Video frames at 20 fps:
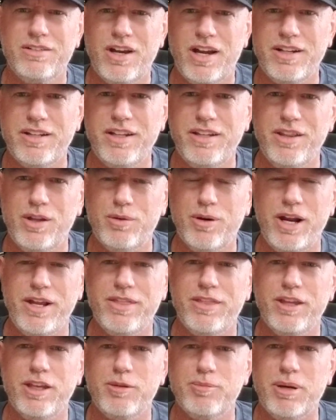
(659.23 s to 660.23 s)
I did the
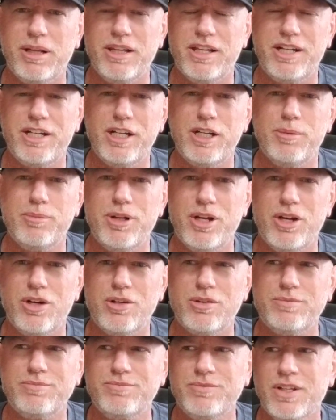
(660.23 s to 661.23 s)
right thing by letting them
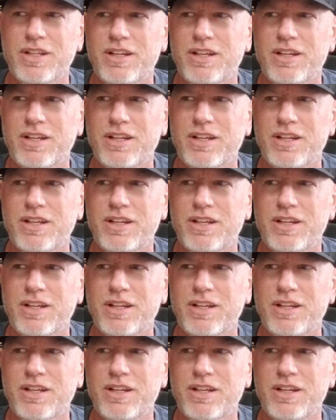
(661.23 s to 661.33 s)
know.